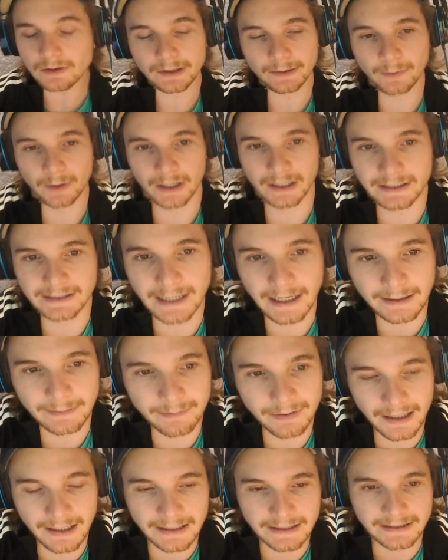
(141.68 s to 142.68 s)
what I say to
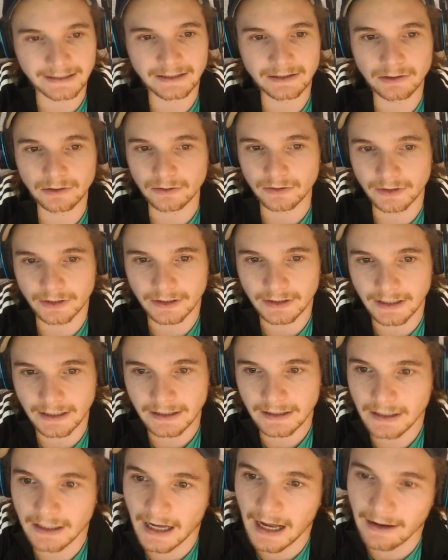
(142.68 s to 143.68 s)
players is, look, you
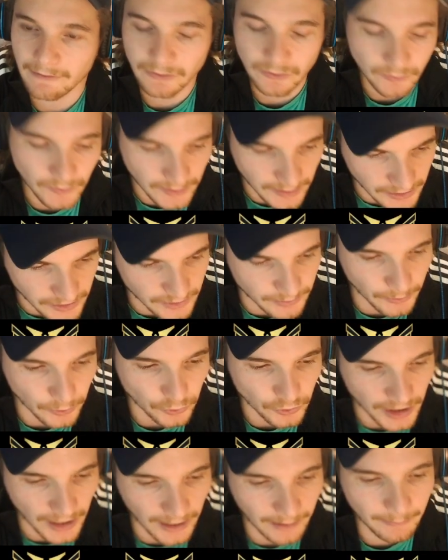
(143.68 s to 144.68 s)
need to have a really small
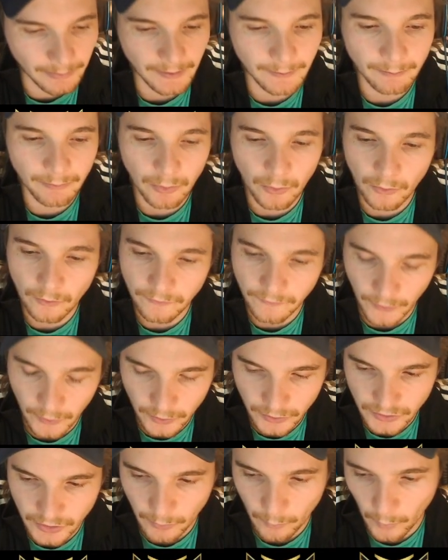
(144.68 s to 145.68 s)
champion pool,
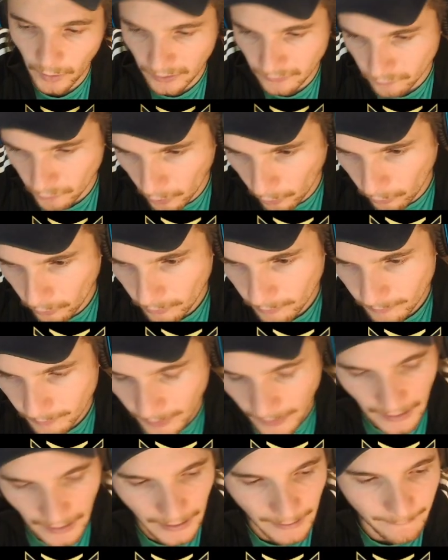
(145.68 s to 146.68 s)
focus on one role.
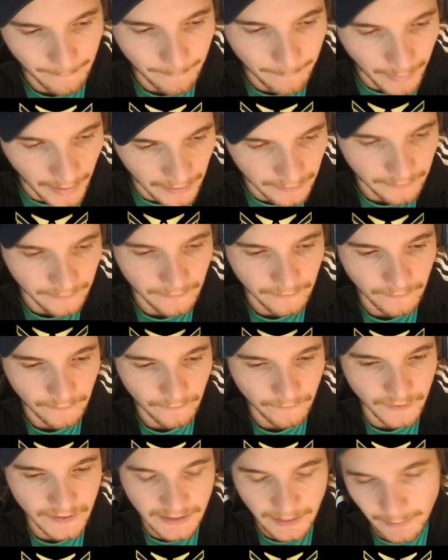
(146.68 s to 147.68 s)
But
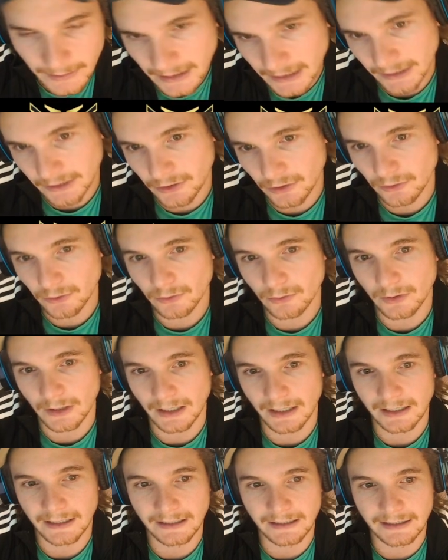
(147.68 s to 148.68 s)
for someone like you,
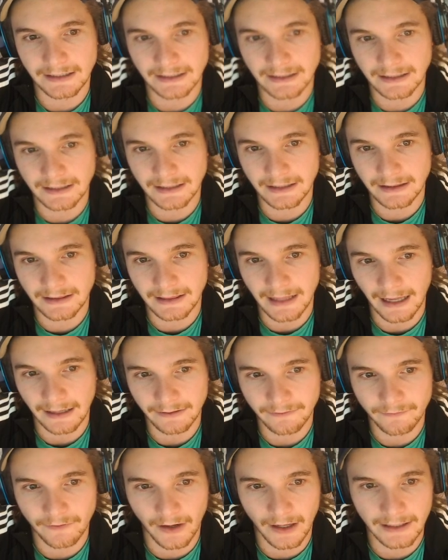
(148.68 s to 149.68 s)
that
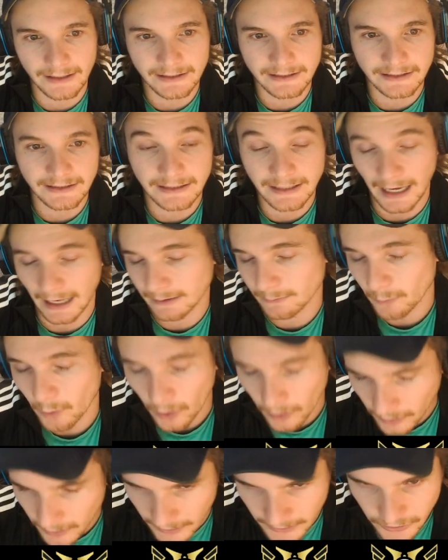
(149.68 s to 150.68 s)
advice can
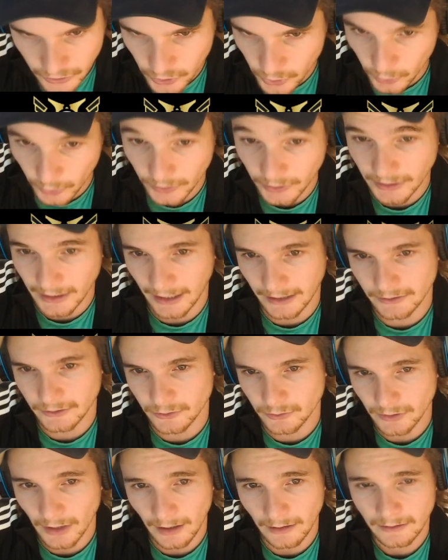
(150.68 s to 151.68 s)
work, and sure, you can
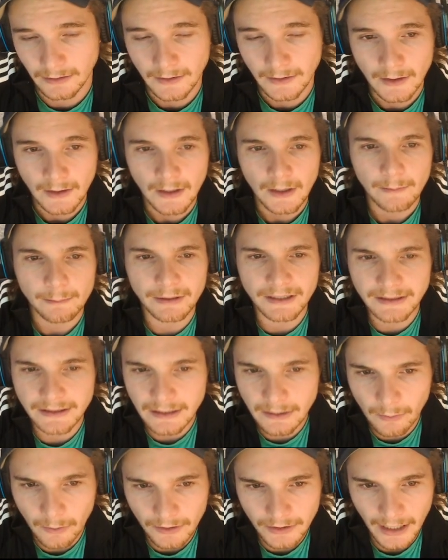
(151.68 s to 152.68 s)
do that. But I
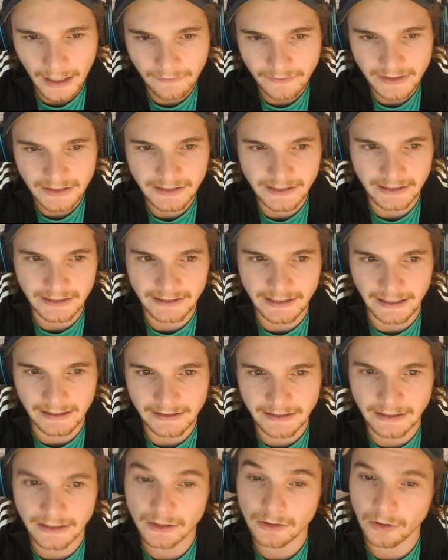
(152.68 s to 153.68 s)
think while you're having
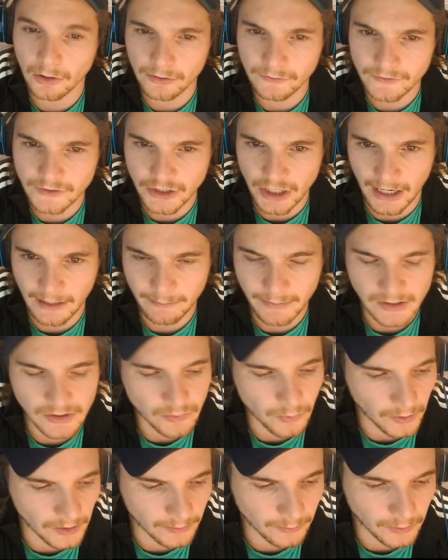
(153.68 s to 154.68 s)
success in a lot of champions,
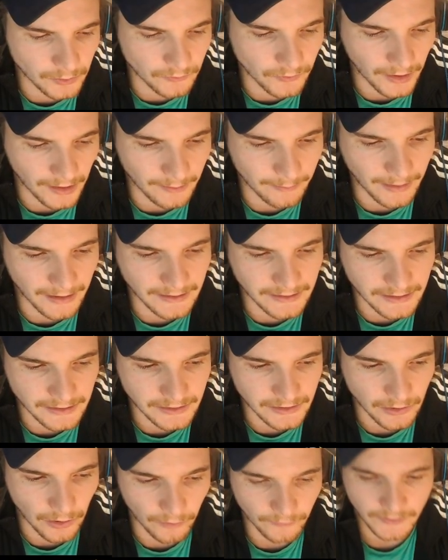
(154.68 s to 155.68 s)
what I would recommend
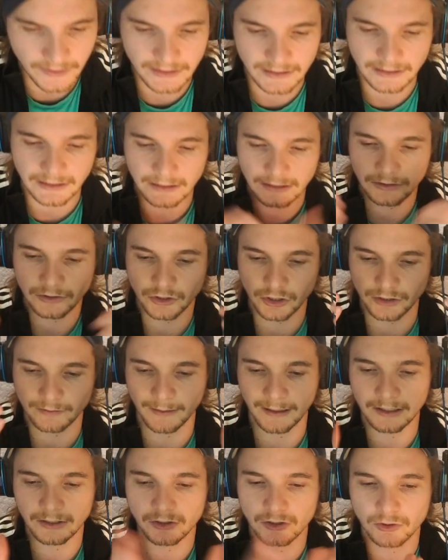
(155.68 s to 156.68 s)
is obviously just
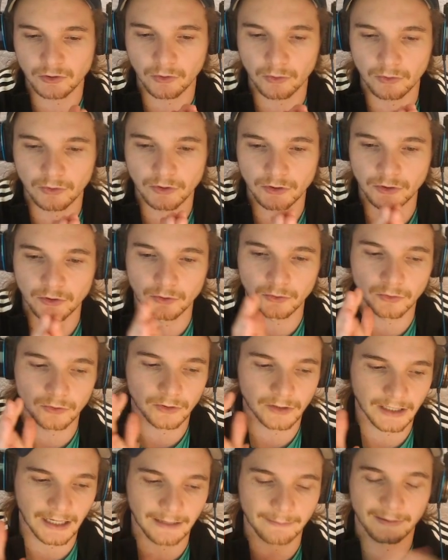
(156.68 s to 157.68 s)
making sure
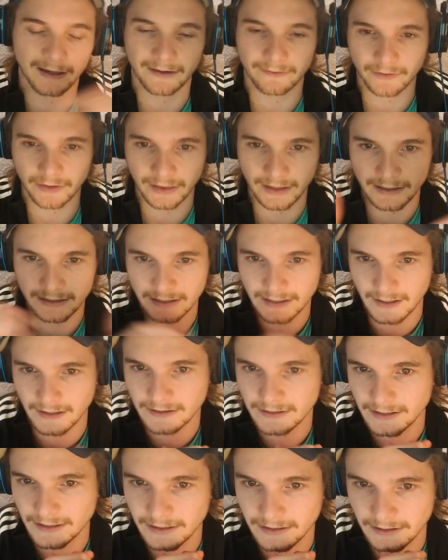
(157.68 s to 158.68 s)
you're keeping everything as
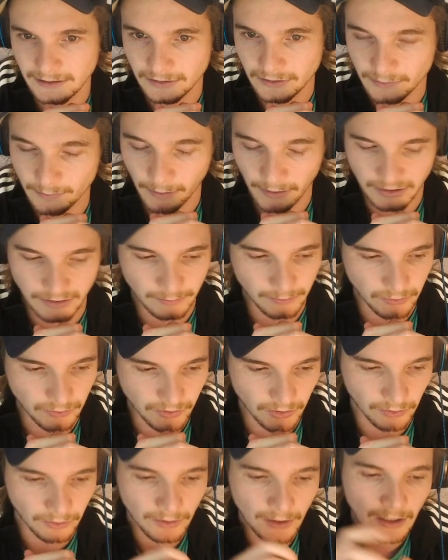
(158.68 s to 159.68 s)
consistent as possible.
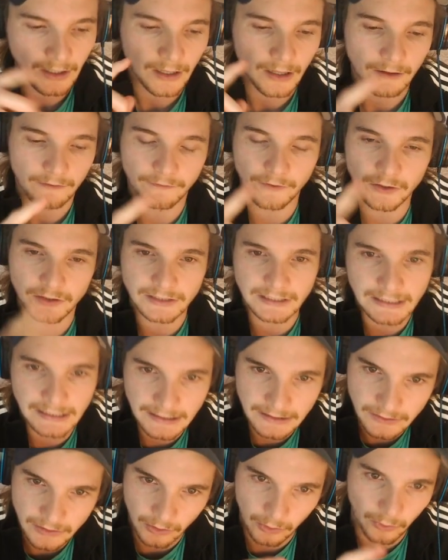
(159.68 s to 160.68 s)
So first thing
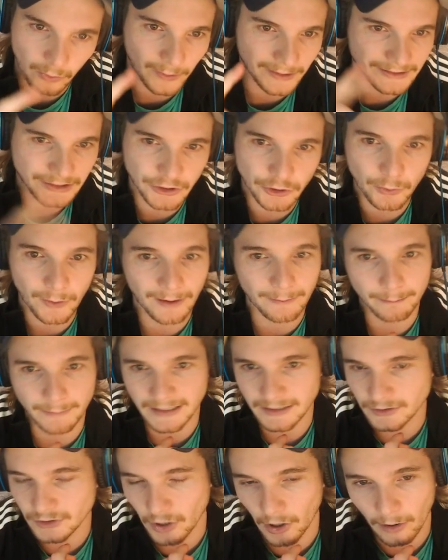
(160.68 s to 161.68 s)
is always queue up
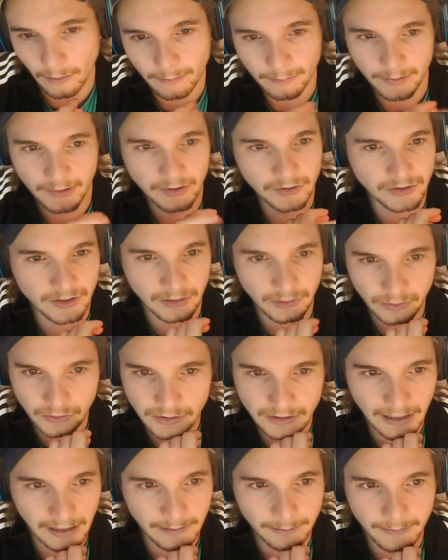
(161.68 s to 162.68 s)
mid top, because it
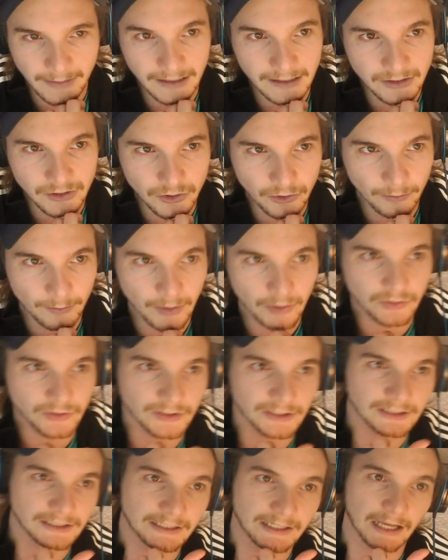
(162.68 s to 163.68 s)
looks like mid is your most
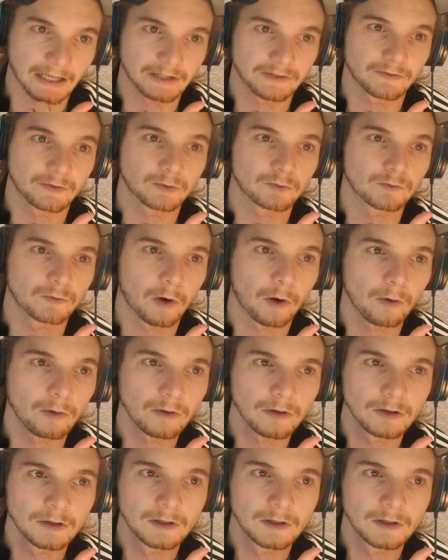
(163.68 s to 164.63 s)
successful role,